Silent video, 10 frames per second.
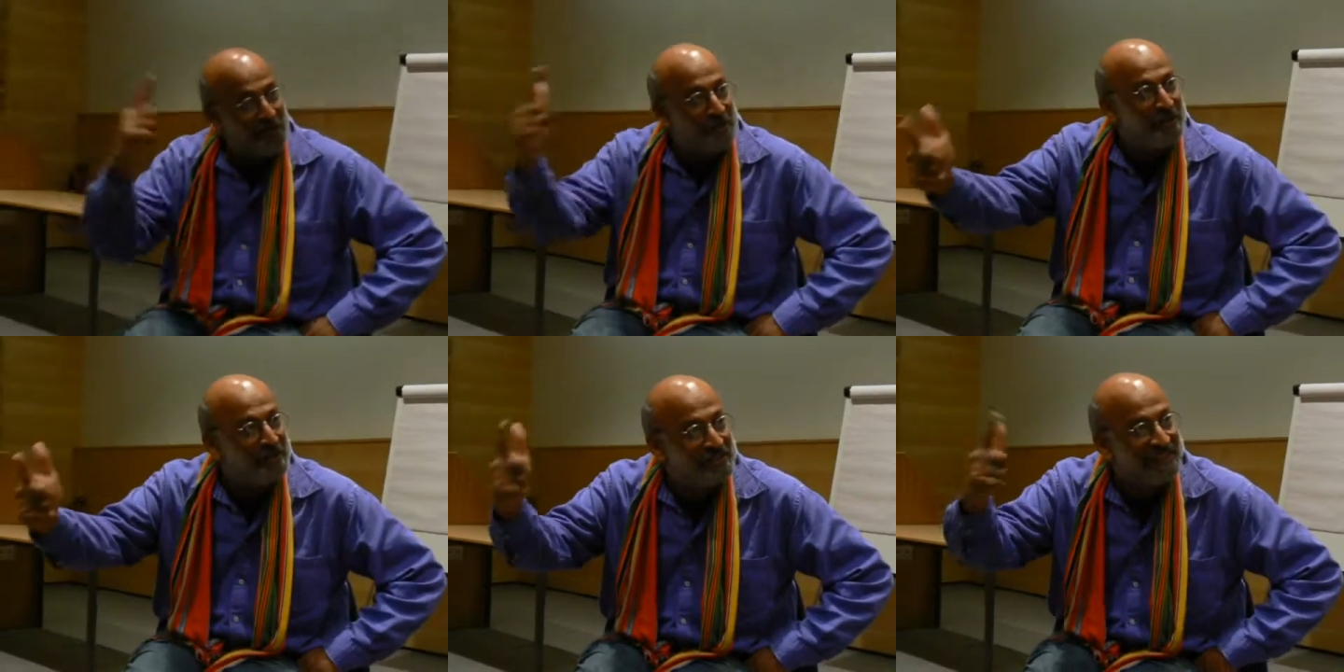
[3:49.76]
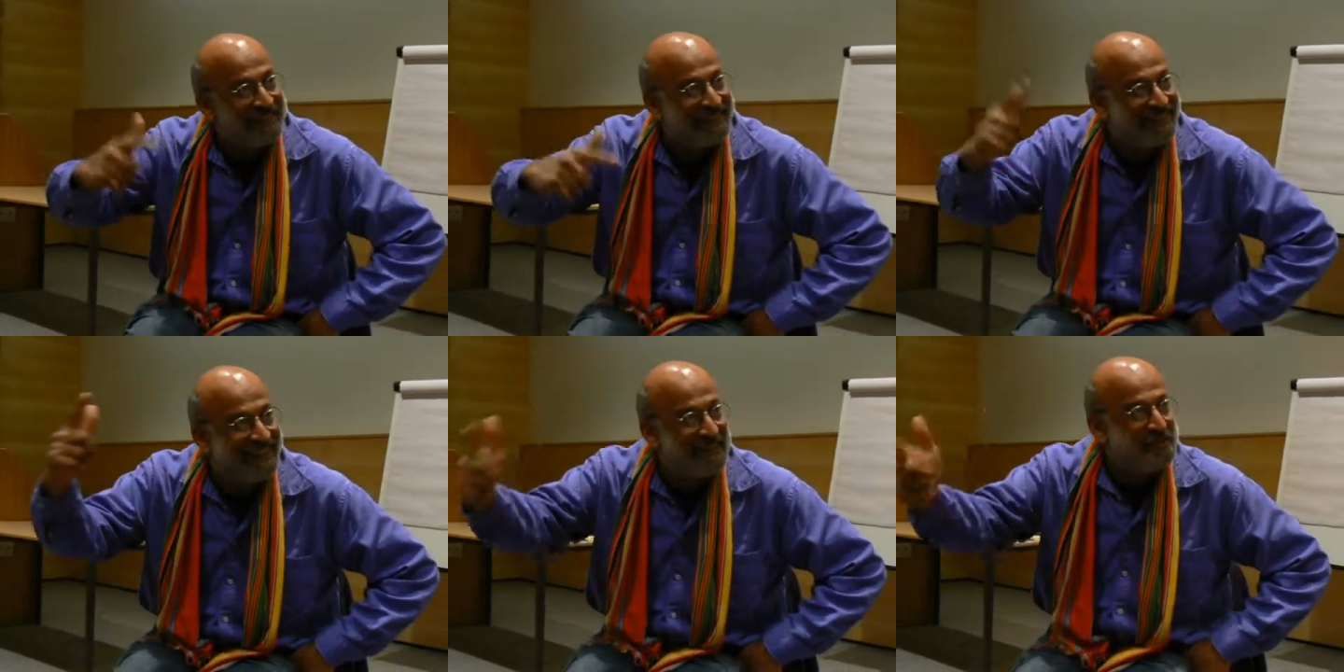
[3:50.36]
not the
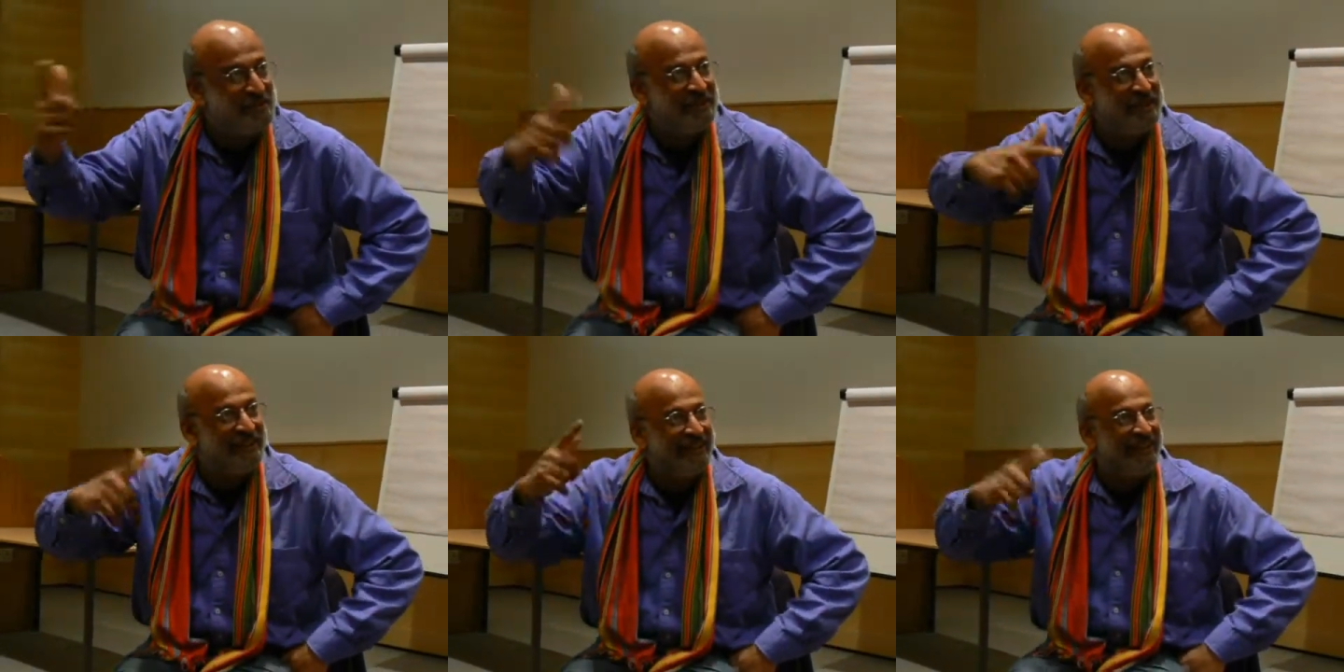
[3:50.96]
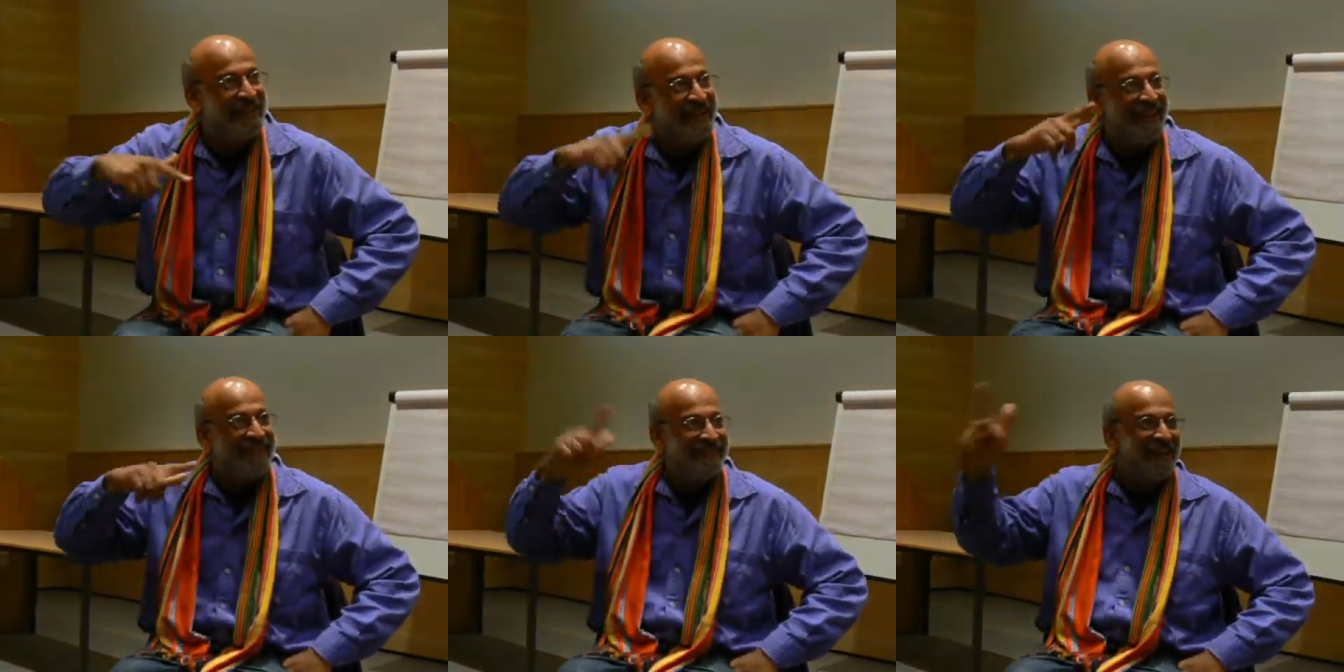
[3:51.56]
history
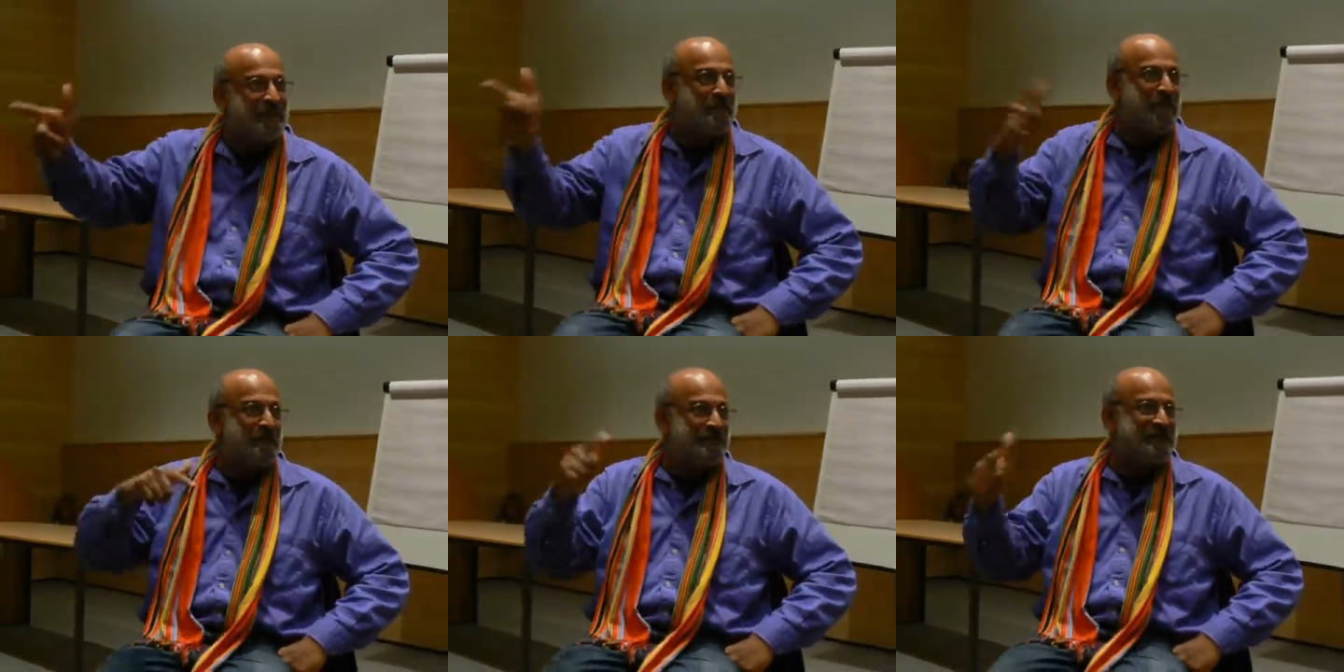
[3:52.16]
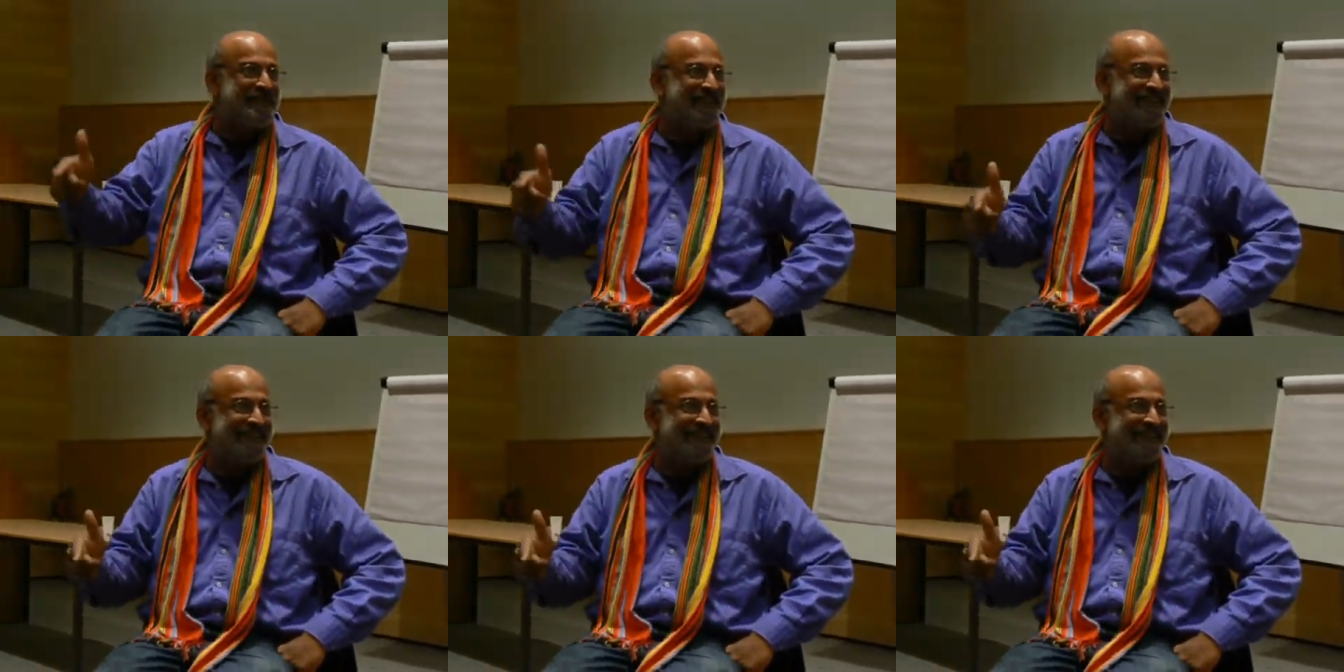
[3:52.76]
other people see it.